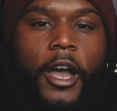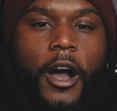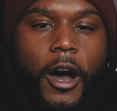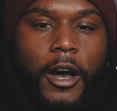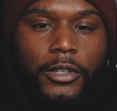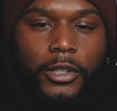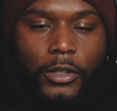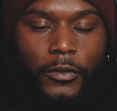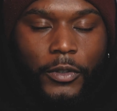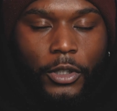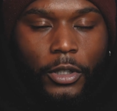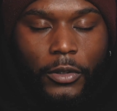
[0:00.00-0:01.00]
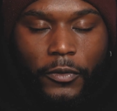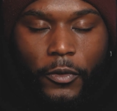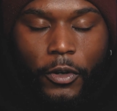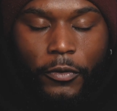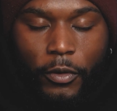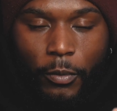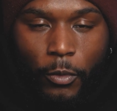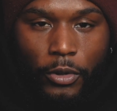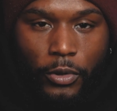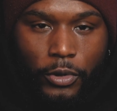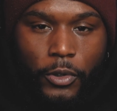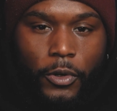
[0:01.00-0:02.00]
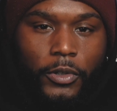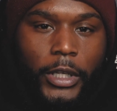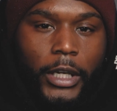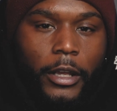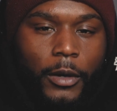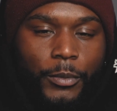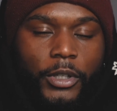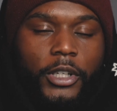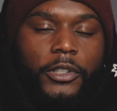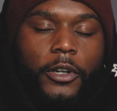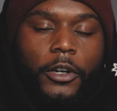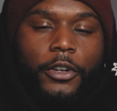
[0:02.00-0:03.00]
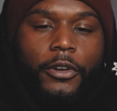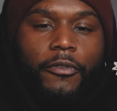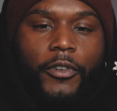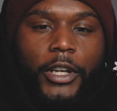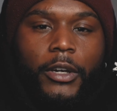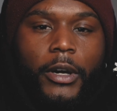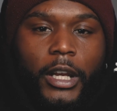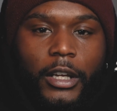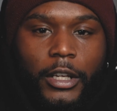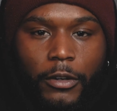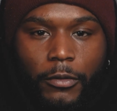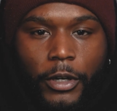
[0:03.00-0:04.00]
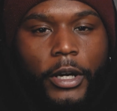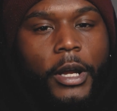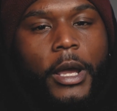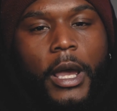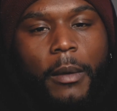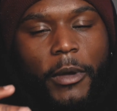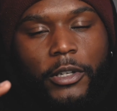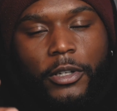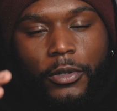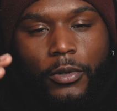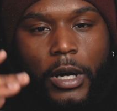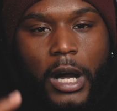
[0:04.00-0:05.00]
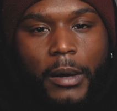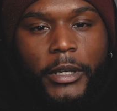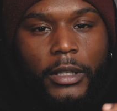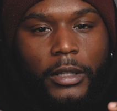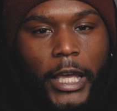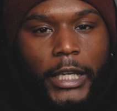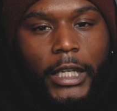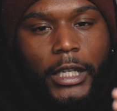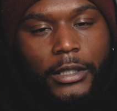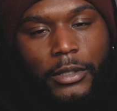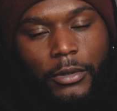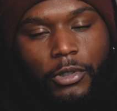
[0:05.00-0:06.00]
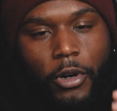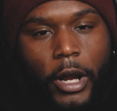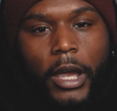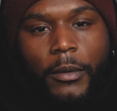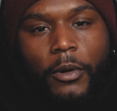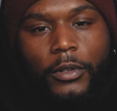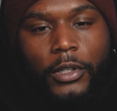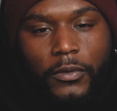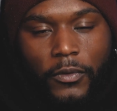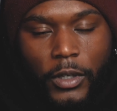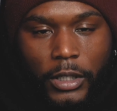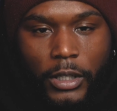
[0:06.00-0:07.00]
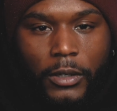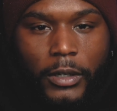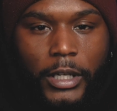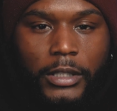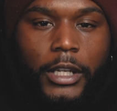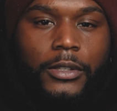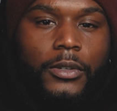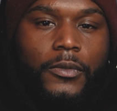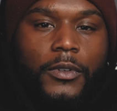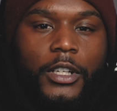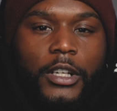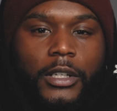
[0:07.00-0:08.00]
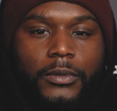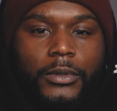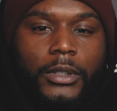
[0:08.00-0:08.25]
Also, if you're looking for more tutorials that can help you get started in your video editing career, make sure you comment, like, and subscribe on this video and stay tuned for the next one.